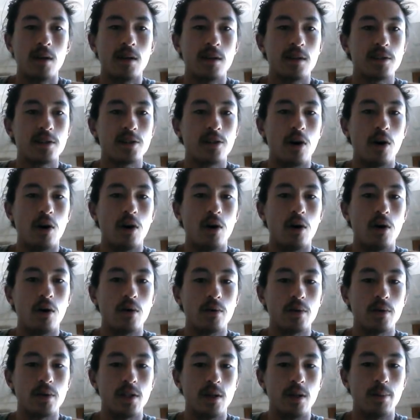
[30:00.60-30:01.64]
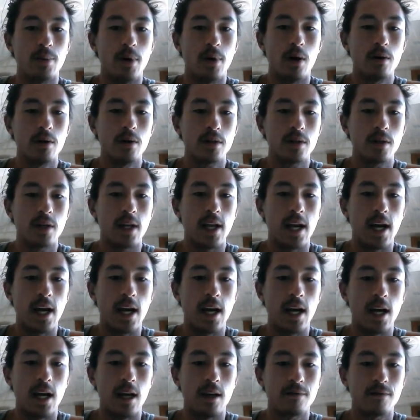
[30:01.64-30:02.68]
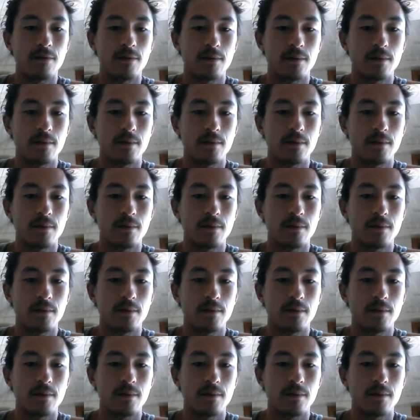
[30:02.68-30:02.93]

So the opponent could have.